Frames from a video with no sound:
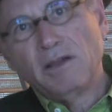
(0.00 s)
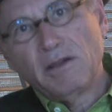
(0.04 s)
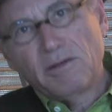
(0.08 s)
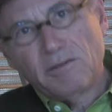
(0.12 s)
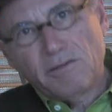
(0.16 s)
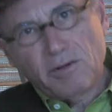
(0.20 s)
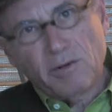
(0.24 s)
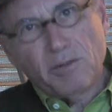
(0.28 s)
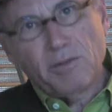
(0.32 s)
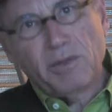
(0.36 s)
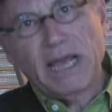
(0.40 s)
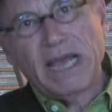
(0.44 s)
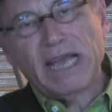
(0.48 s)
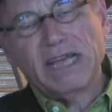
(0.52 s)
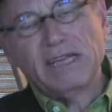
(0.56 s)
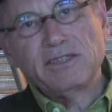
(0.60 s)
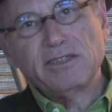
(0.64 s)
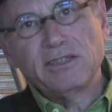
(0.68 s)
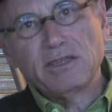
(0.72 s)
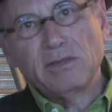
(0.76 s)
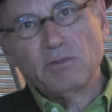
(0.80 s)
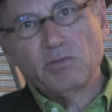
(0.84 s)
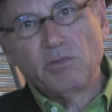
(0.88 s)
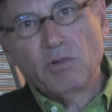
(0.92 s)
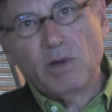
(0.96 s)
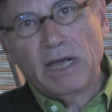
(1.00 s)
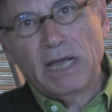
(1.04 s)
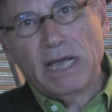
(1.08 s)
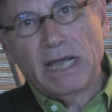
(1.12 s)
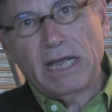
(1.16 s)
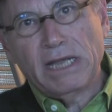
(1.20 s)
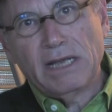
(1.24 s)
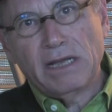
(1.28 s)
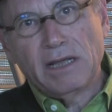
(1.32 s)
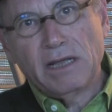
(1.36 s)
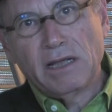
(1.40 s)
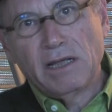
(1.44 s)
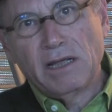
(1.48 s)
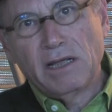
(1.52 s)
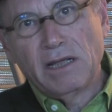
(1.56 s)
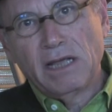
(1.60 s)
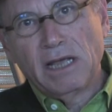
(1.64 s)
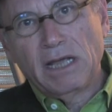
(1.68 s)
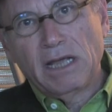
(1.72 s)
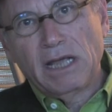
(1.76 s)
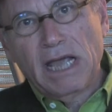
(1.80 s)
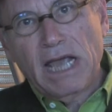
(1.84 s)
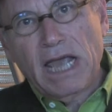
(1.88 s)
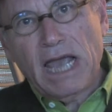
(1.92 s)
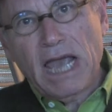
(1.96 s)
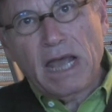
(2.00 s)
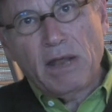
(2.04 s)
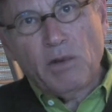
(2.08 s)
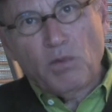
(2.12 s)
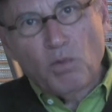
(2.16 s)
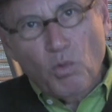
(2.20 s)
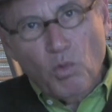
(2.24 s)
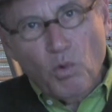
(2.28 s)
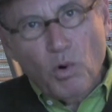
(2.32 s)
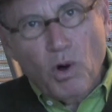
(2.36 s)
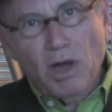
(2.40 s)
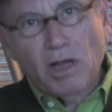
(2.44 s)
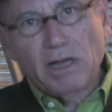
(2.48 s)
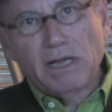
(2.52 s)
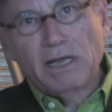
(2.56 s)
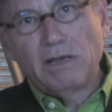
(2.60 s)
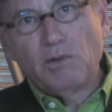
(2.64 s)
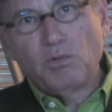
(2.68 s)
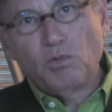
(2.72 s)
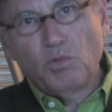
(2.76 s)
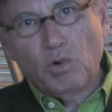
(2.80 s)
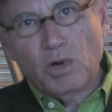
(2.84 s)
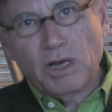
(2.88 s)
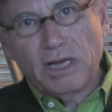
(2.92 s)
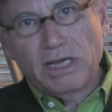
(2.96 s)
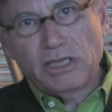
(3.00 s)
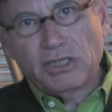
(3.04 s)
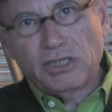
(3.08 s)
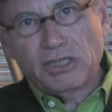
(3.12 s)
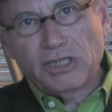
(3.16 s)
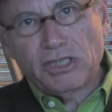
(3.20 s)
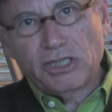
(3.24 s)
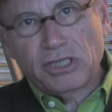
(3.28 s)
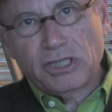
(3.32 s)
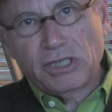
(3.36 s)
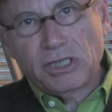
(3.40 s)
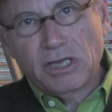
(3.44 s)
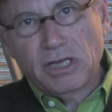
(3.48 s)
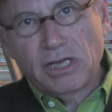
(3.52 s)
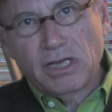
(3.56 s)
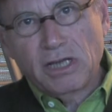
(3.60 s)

from acid rain, and one in which